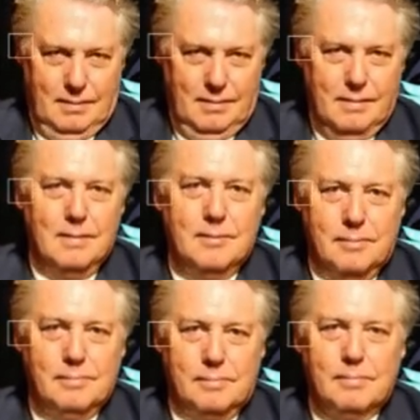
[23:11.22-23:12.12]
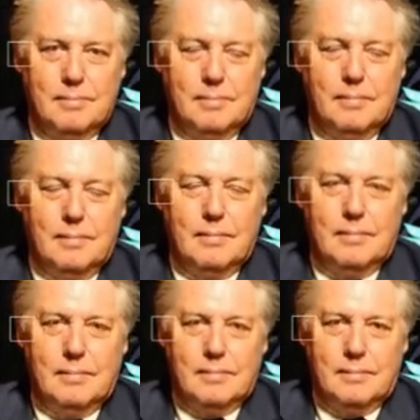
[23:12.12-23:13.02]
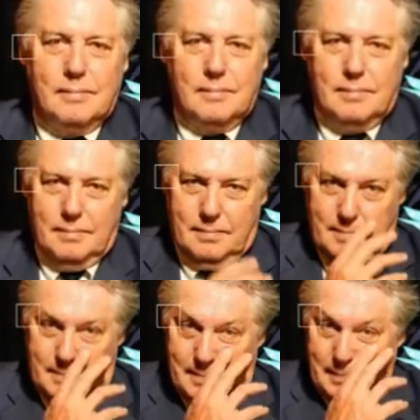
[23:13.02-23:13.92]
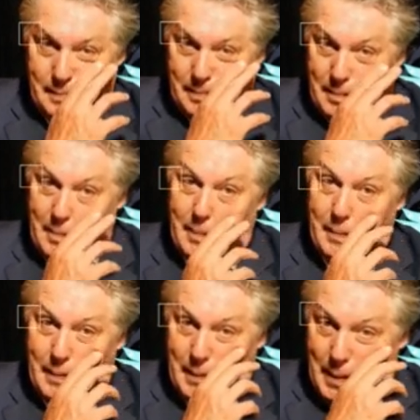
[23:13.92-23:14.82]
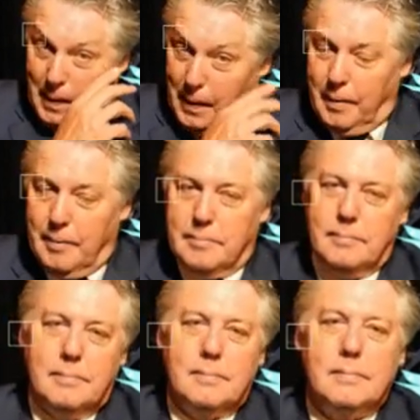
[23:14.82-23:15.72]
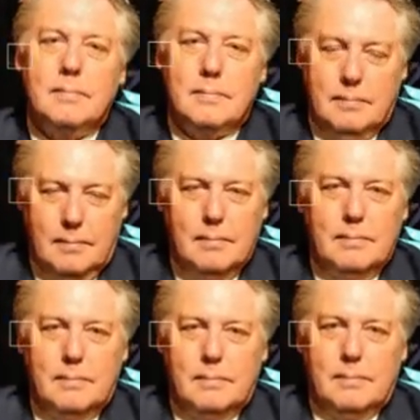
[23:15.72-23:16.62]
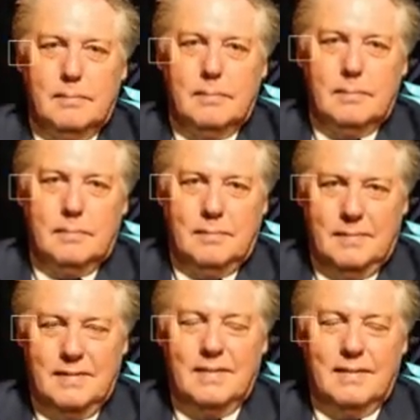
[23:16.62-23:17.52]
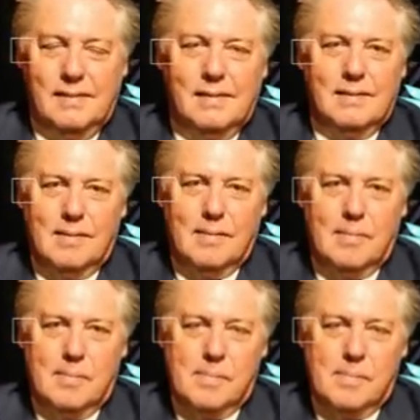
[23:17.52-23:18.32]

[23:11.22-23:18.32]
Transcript: The person shown says nothing.